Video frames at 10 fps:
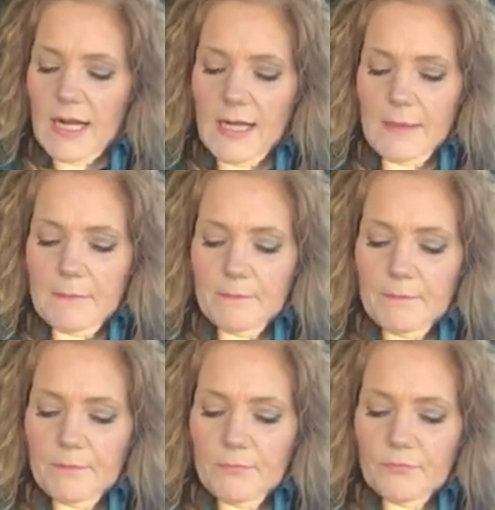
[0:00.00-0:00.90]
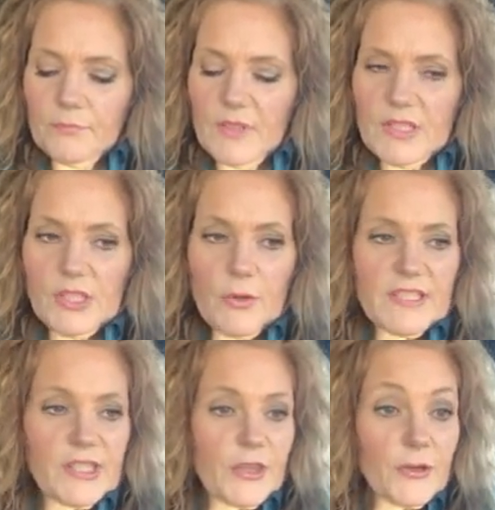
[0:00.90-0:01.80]
Um, so
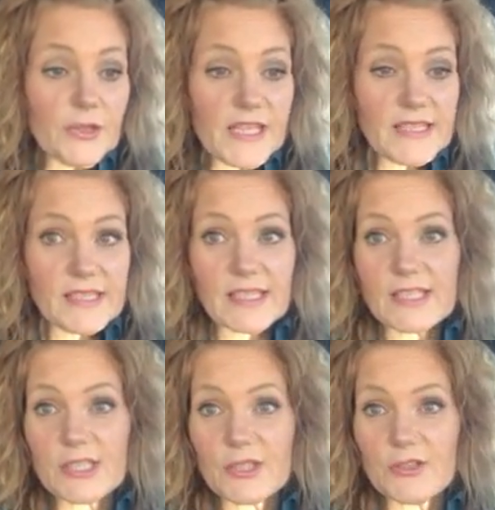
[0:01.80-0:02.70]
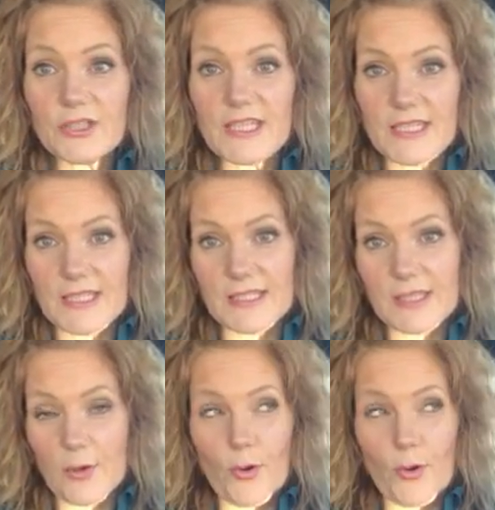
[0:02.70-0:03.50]
it's 36 degrees